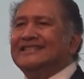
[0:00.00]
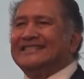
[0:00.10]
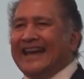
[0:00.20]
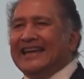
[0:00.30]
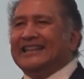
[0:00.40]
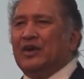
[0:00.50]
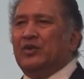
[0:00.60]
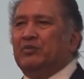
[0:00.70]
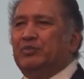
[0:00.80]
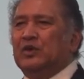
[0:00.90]
take the
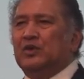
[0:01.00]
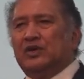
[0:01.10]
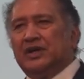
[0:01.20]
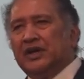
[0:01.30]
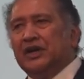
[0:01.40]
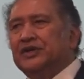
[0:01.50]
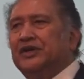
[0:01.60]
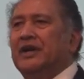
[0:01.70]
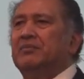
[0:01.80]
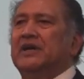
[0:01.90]
rebuke, you're
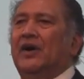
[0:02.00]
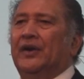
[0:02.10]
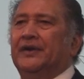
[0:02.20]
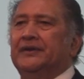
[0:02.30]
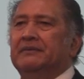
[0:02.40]
going to be honored.